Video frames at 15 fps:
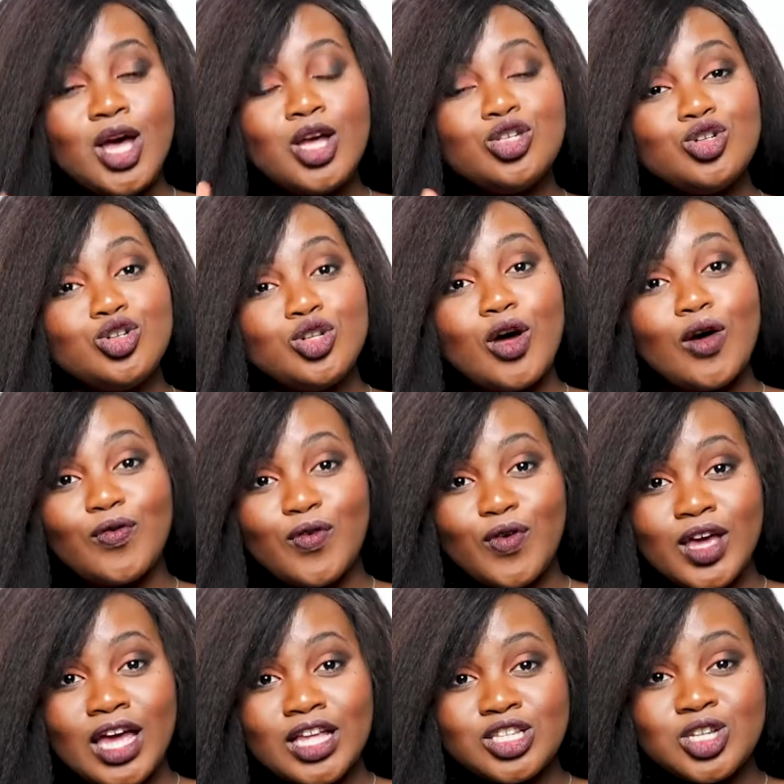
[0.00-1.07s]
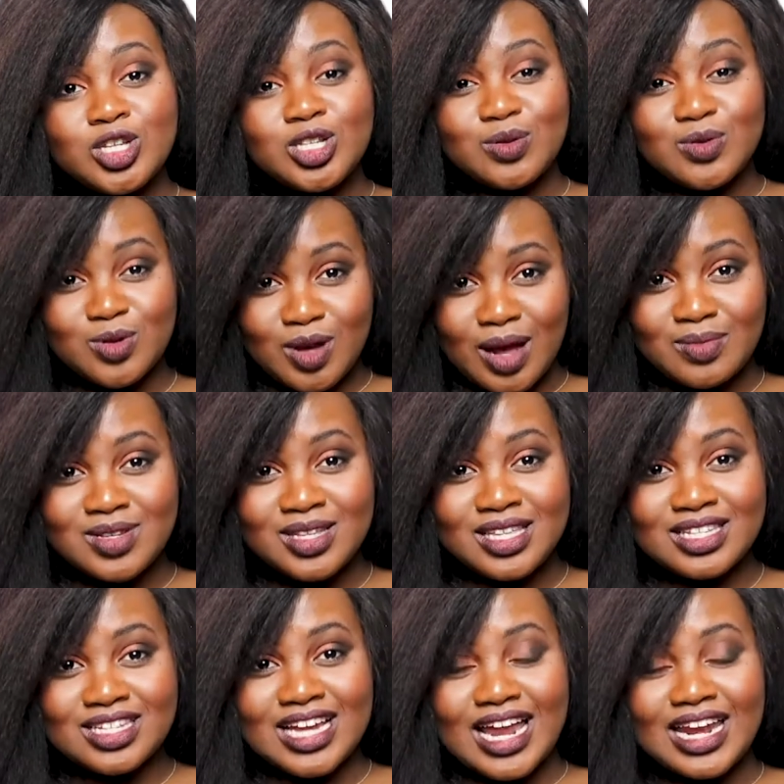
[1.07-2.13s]
do not forget to subscribe to the
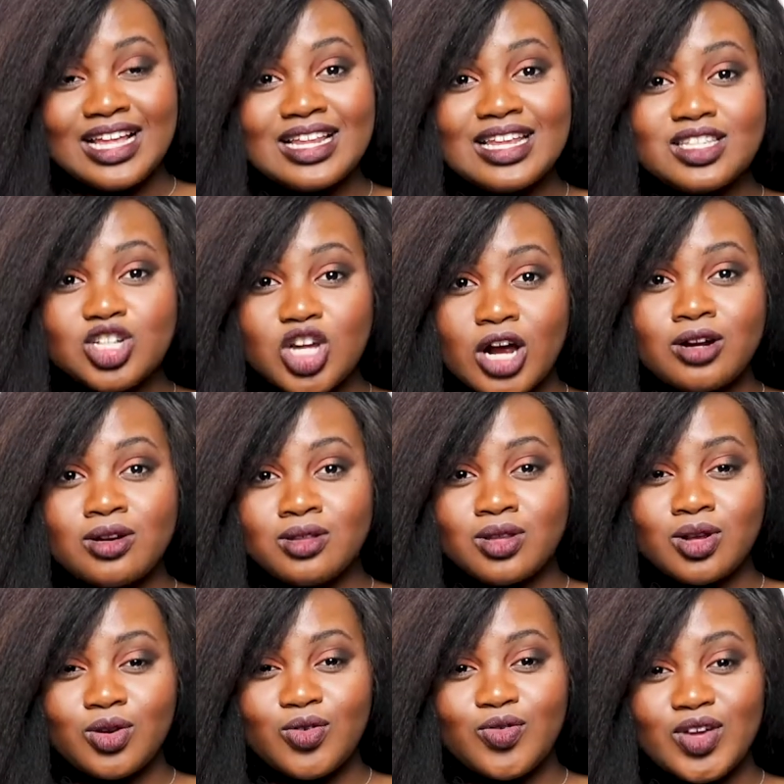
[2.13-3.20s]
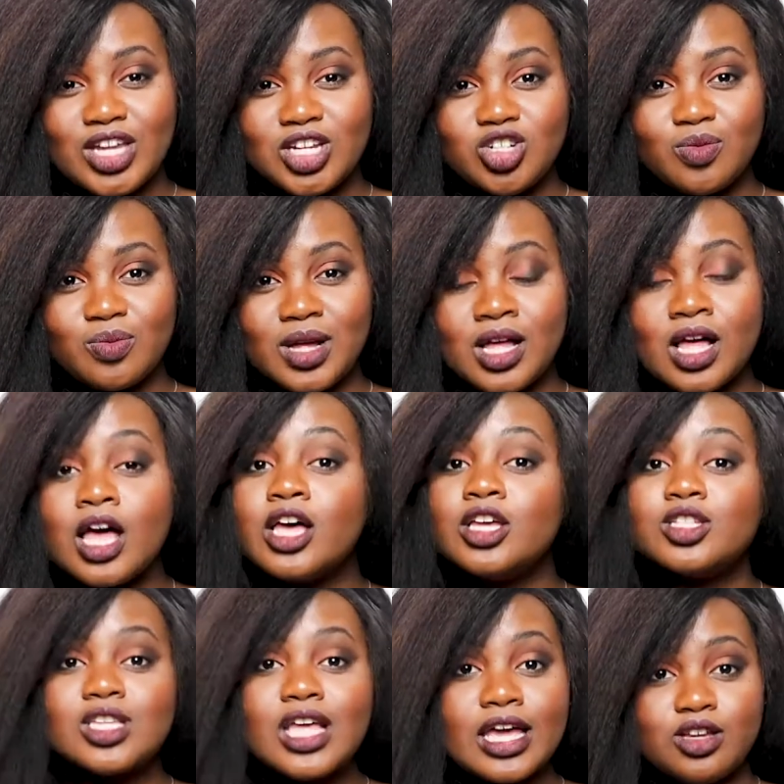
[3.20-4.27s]
channel and turn on the notification bell
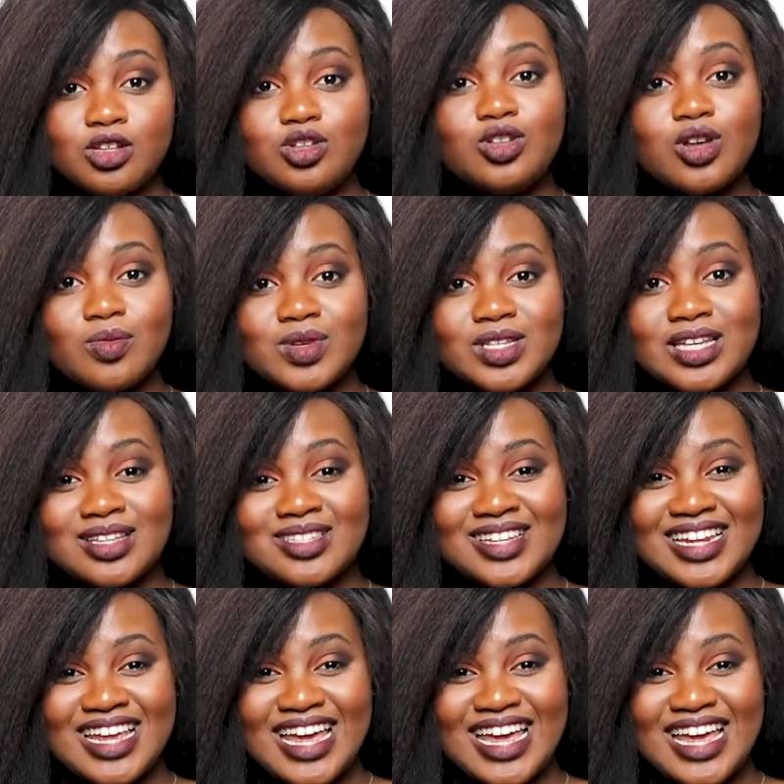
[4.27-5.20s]
so that you do not miss out on